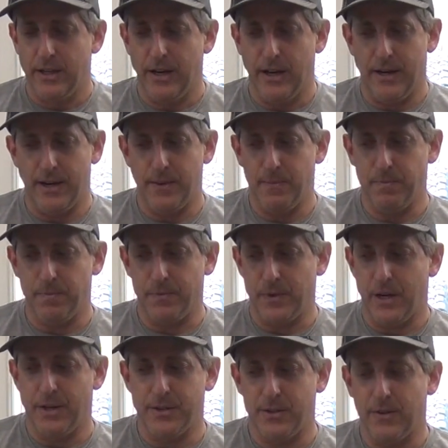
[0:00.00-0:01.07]

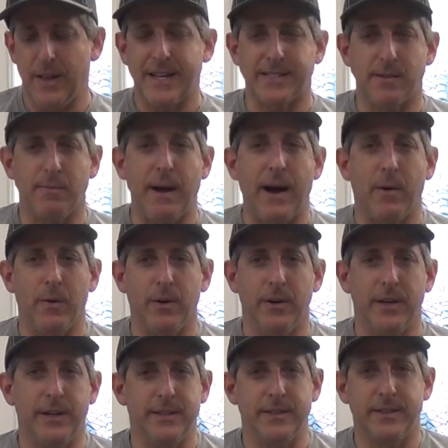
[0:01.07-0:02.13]
under lots of power
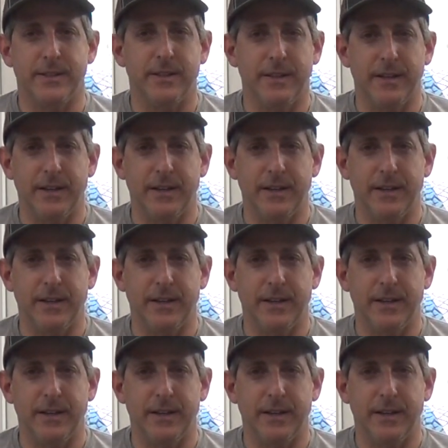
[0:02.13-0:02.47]
and